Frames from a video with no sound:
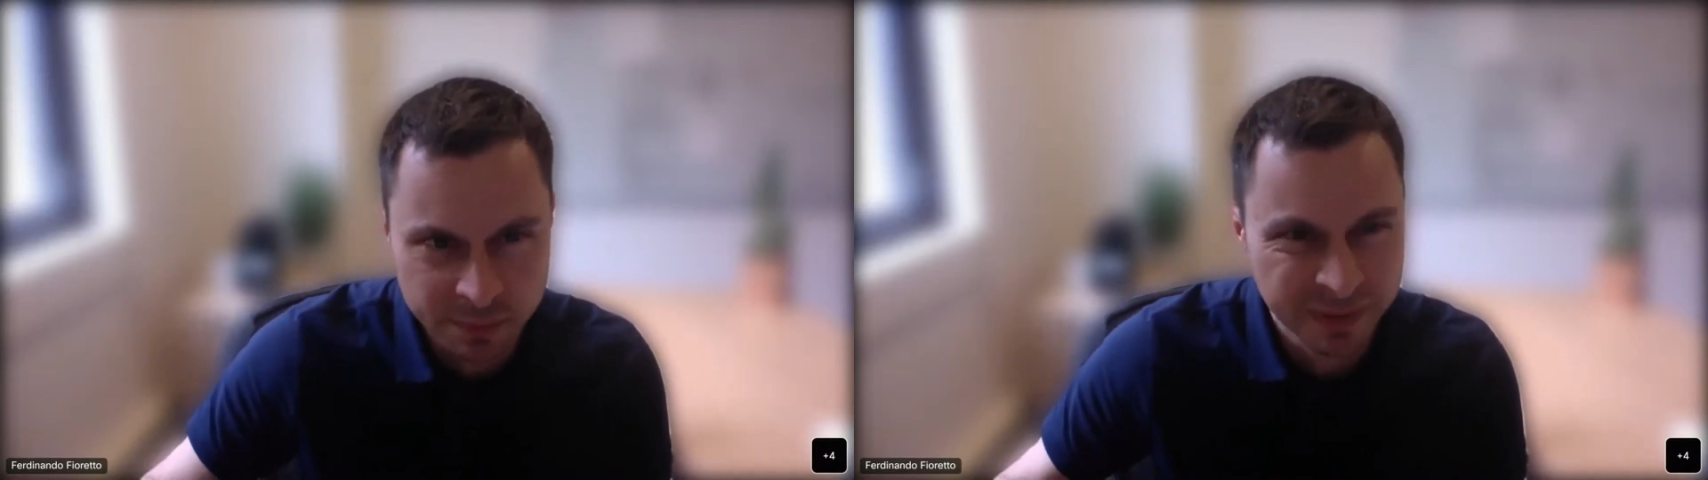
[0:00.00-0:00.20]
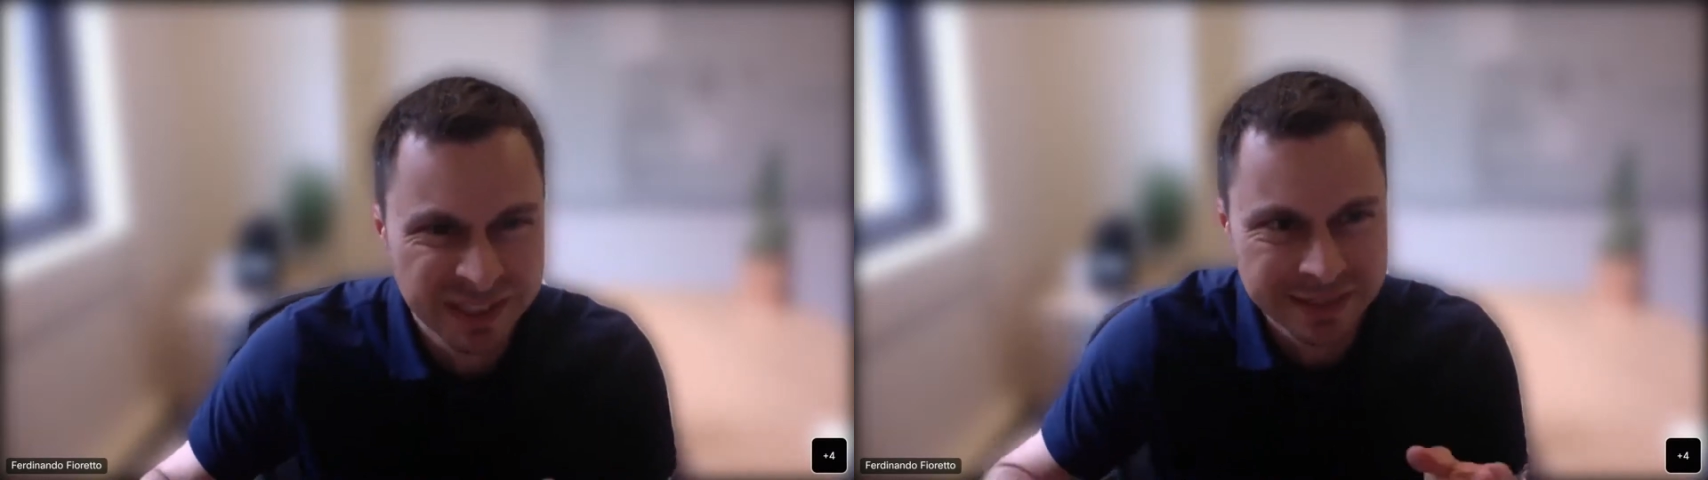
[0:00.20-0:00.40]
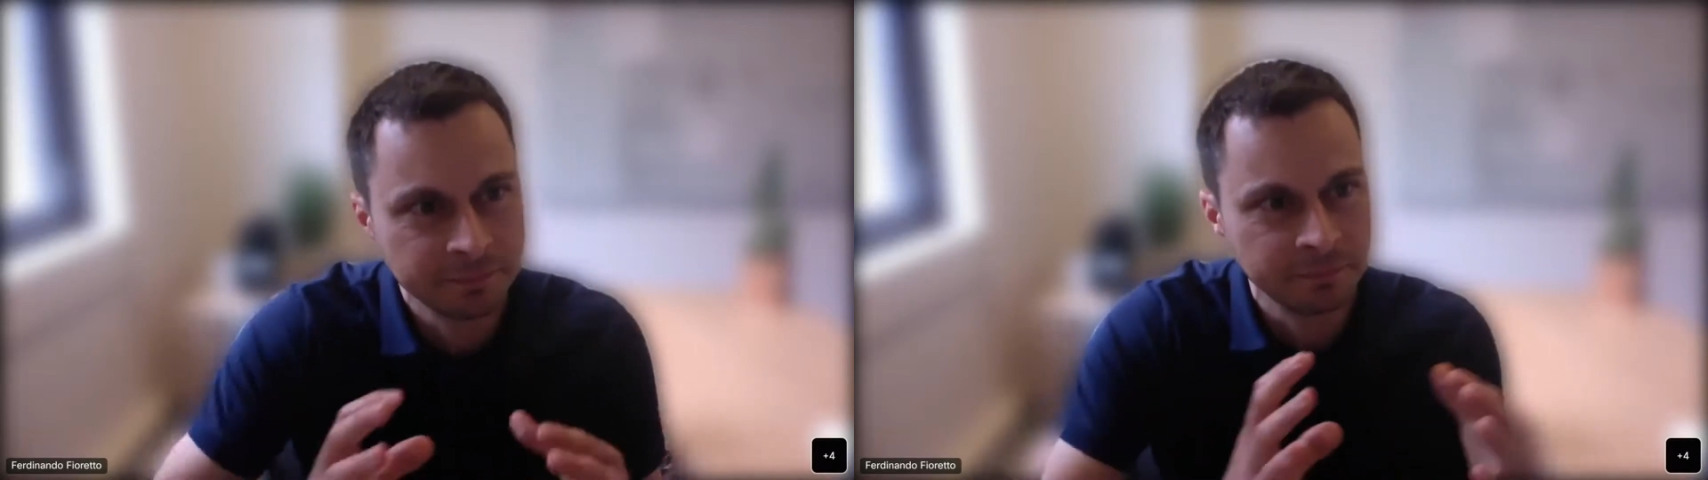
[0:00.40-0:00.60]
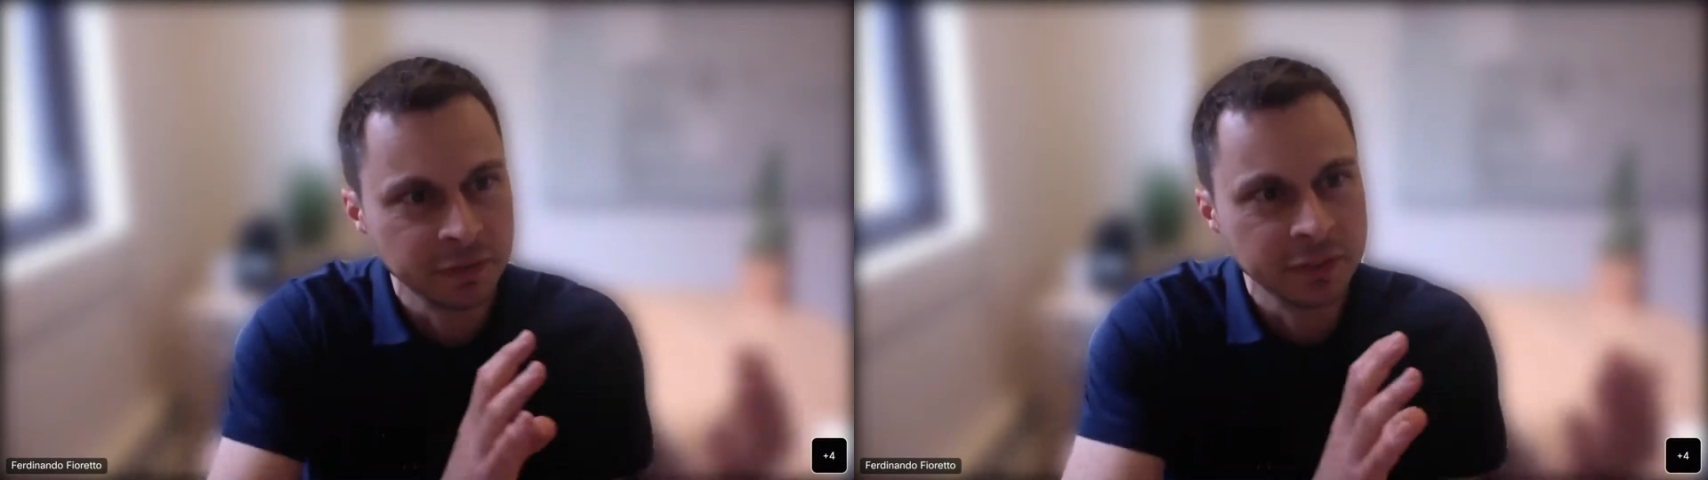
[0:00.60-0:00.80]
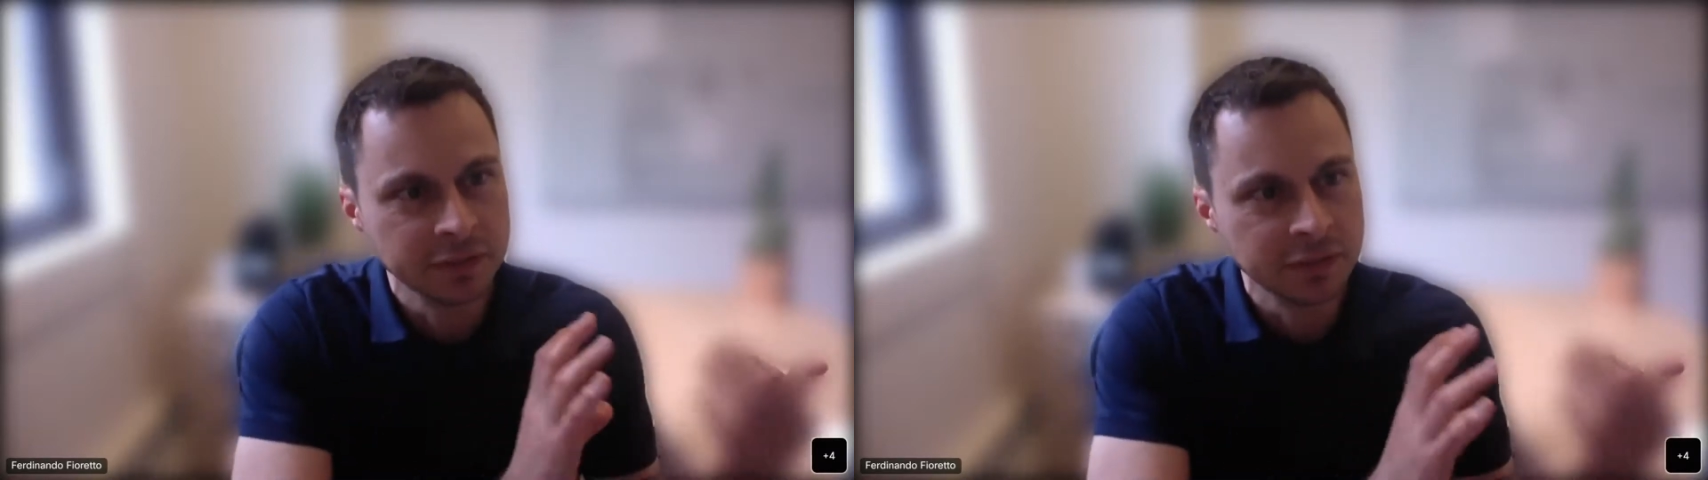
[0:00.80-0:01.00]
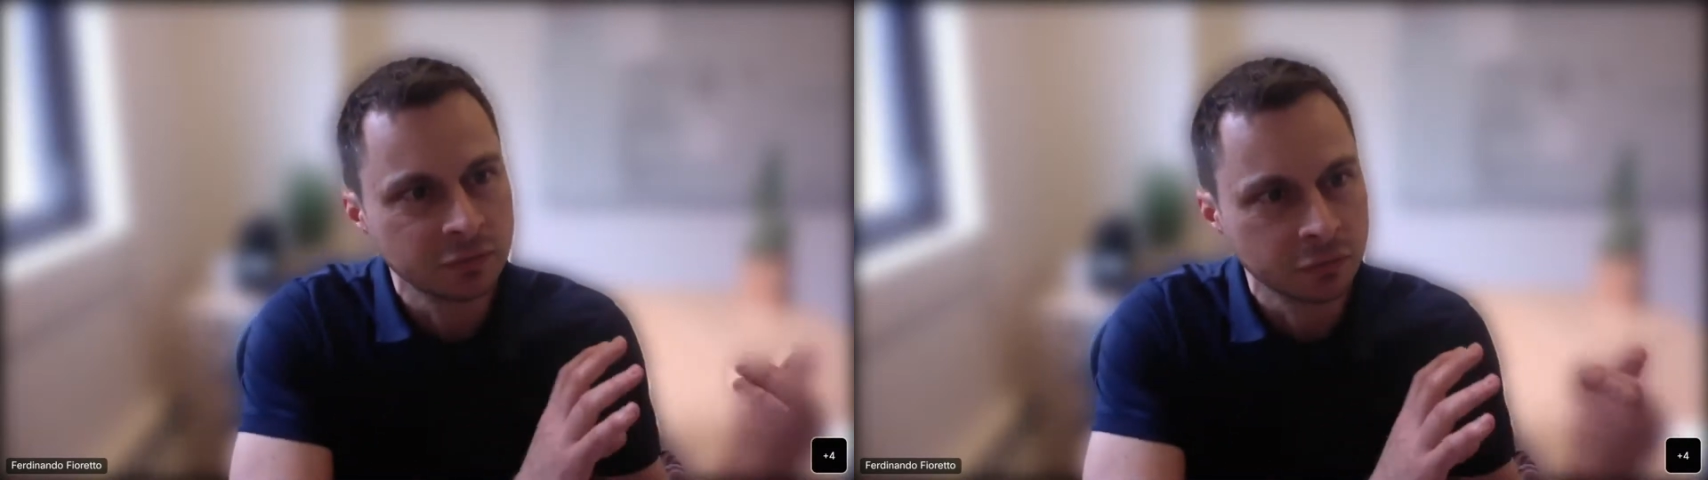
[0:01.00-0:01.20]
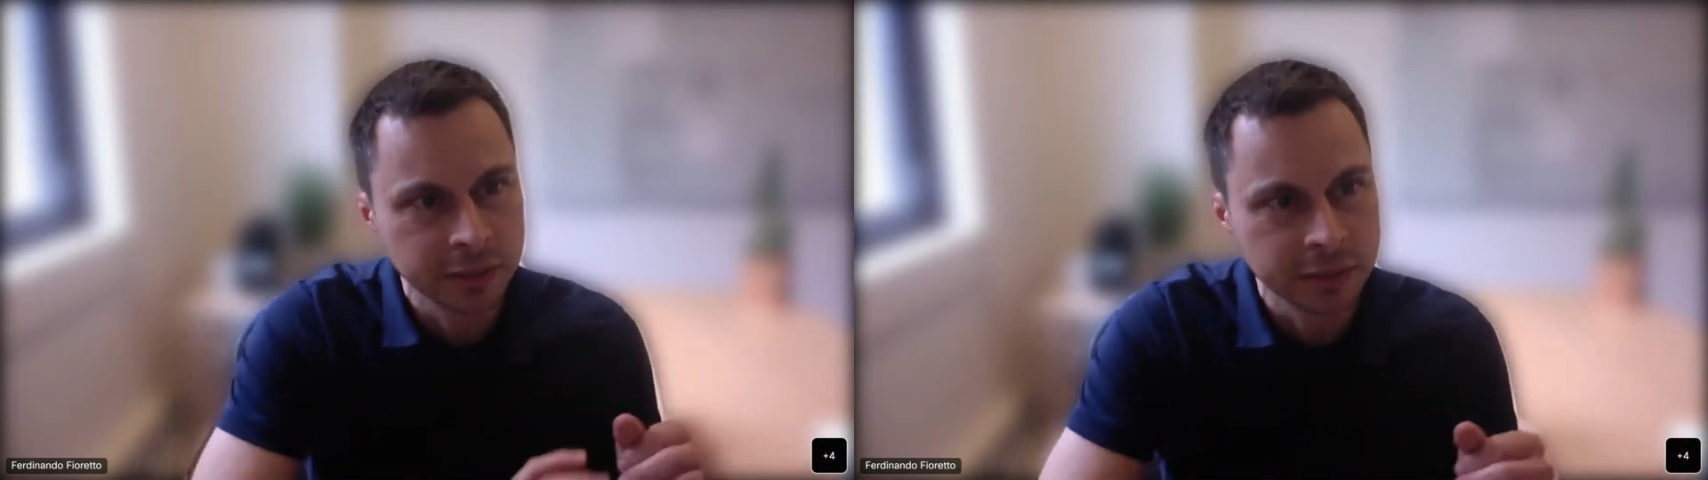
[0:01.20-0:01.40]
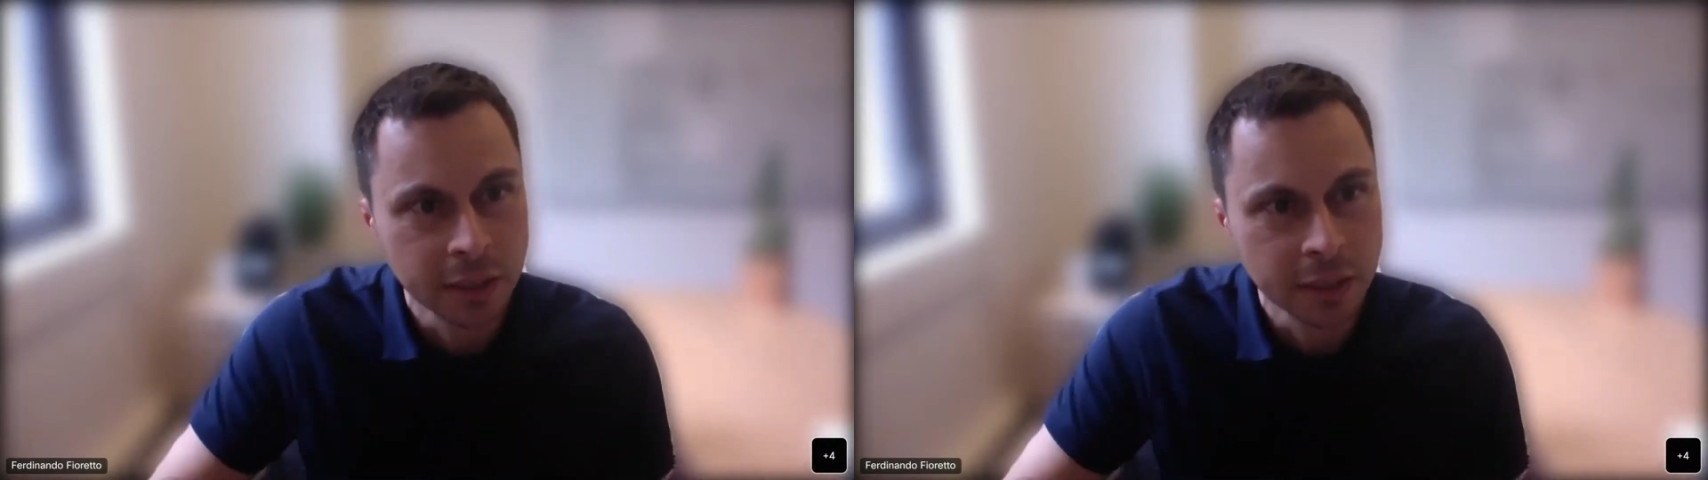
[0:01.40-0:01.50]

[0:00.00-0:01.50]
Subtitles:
but it's a different